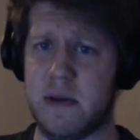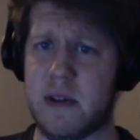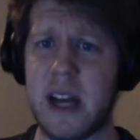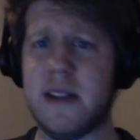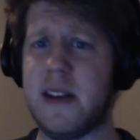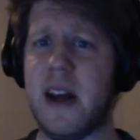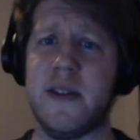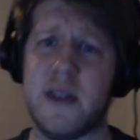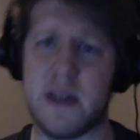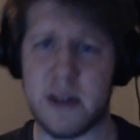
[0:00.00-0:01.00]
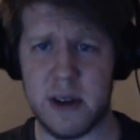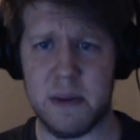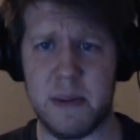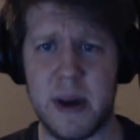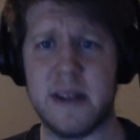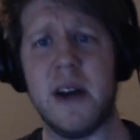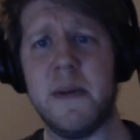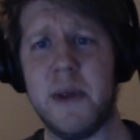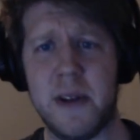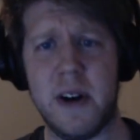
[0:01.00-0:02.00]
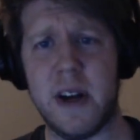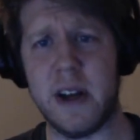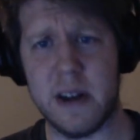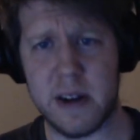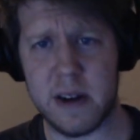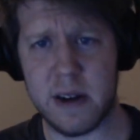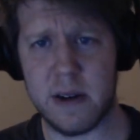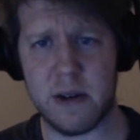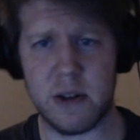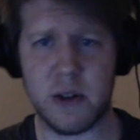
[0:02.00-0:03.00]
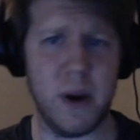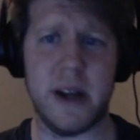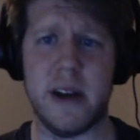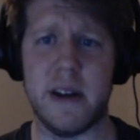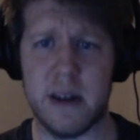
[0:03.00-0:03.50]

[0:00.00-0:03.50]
10 cents by the time you're 30 or 20?